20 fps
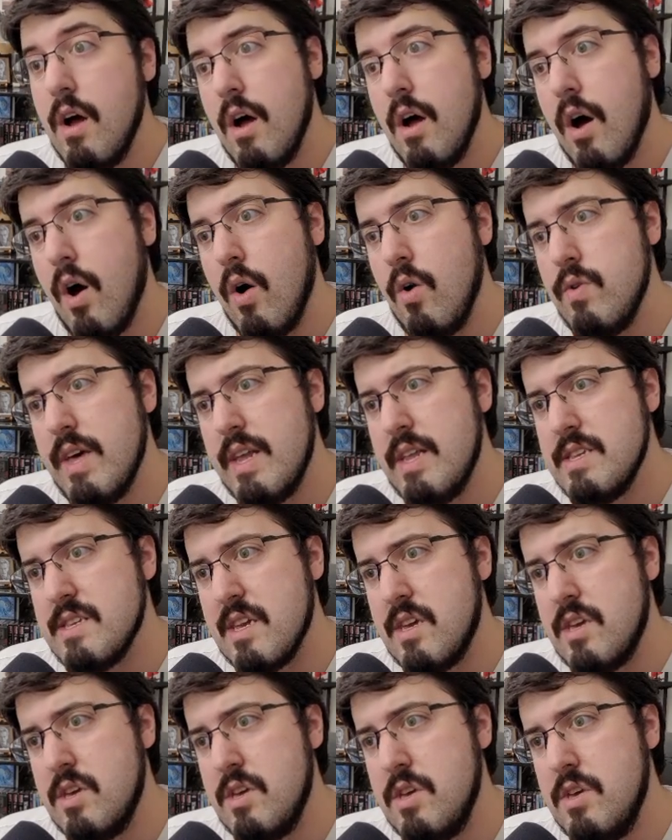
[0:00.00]
Oh, that is a
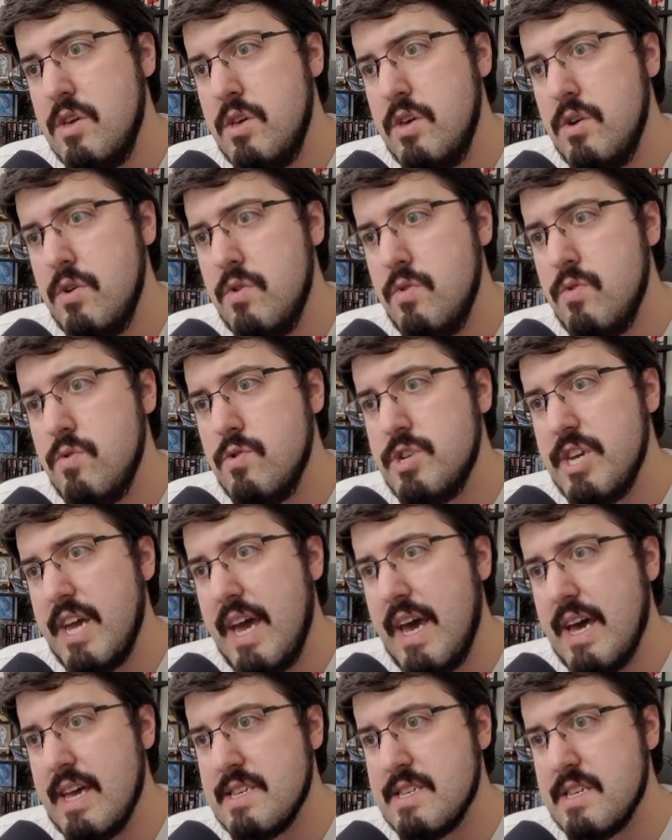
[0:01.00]

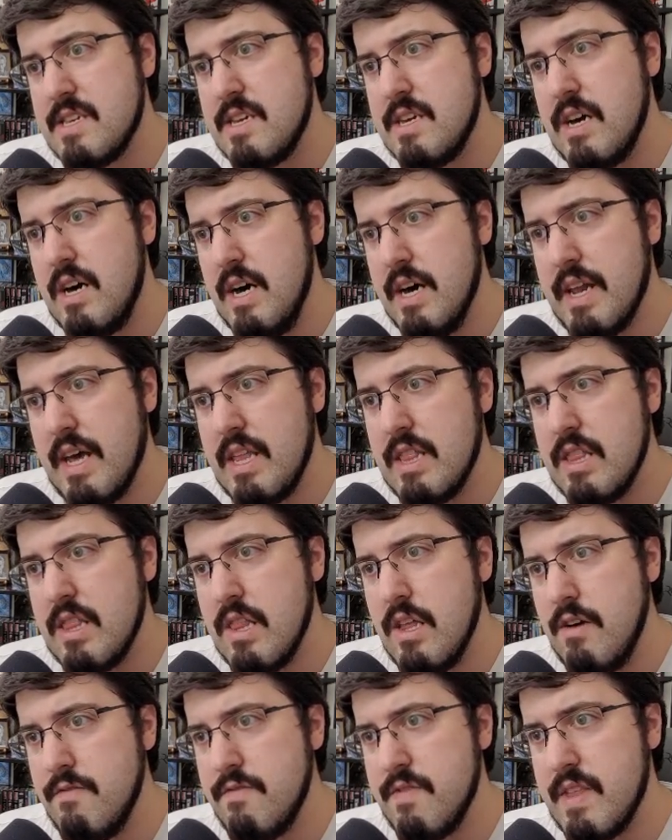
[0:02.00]
huge-ass gun. I
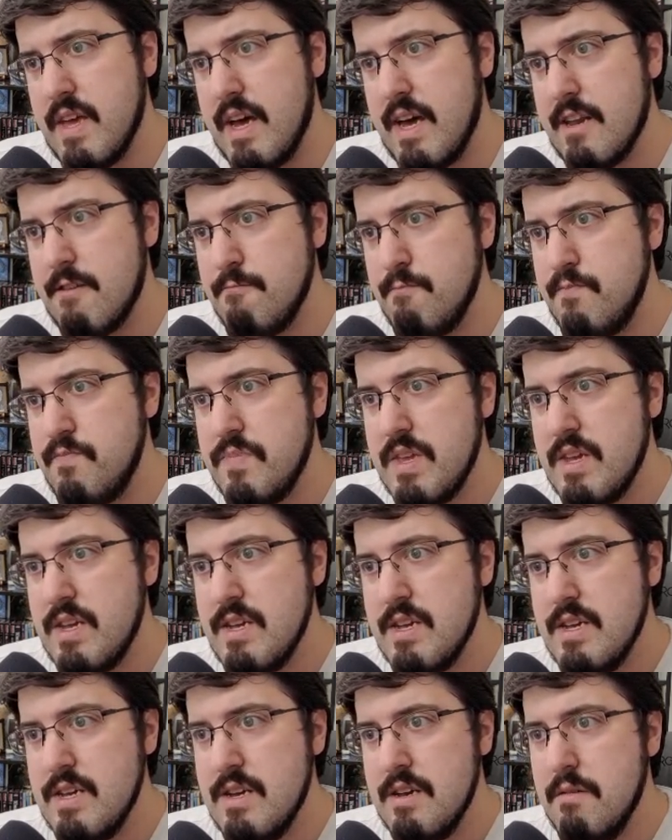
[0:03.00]
love that.
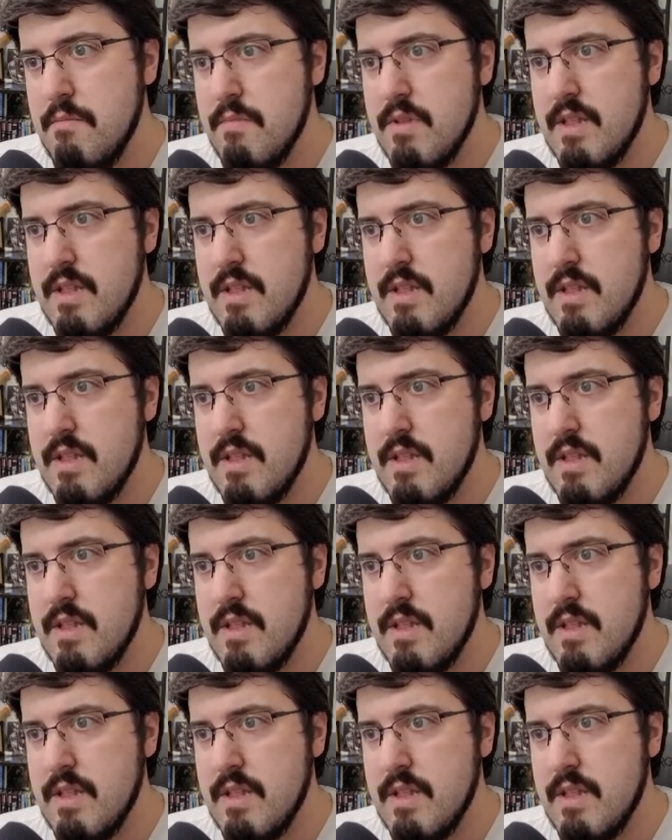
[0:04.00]
But,